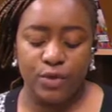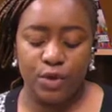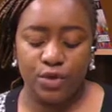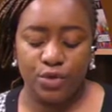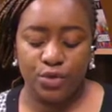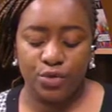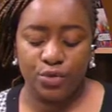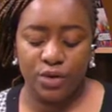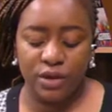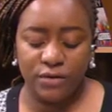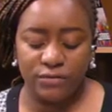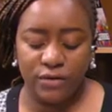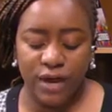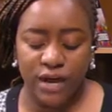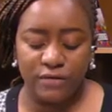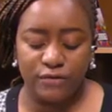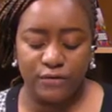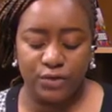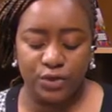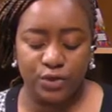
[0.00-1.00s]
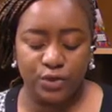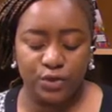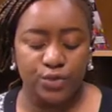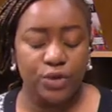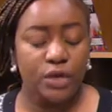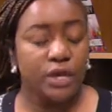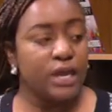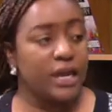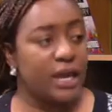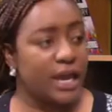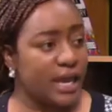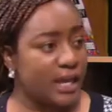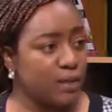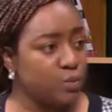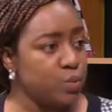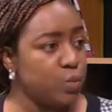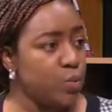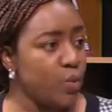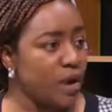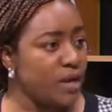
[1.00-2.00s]
352
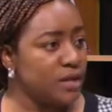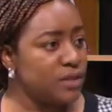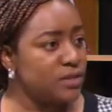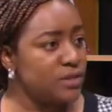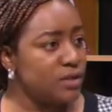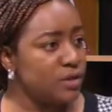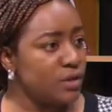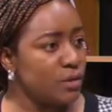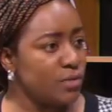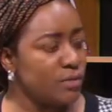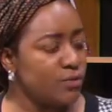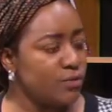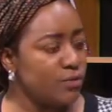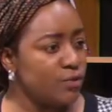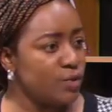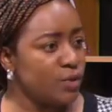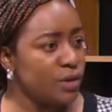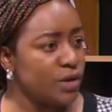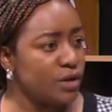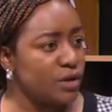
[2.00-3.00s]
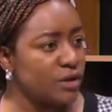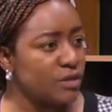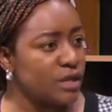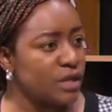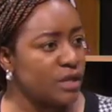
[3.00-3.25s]
810. Before we got that